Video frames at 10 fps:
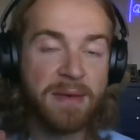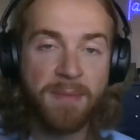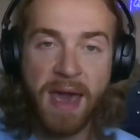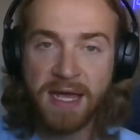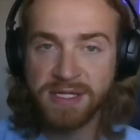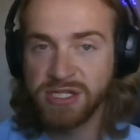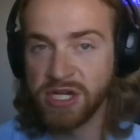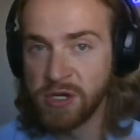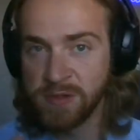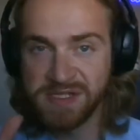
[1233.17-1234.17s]
Mac
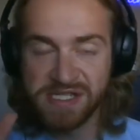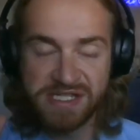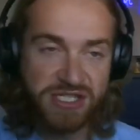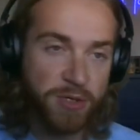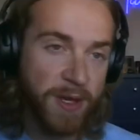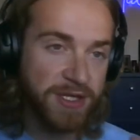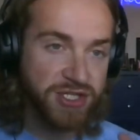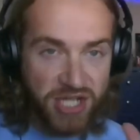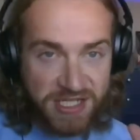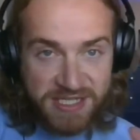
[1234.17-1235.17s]
Jones is doing
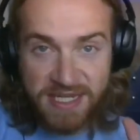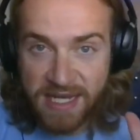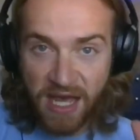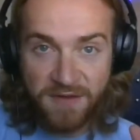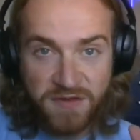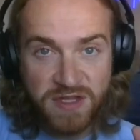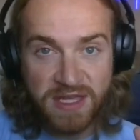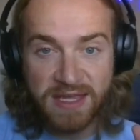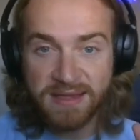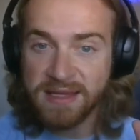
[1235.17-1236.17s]
just enough to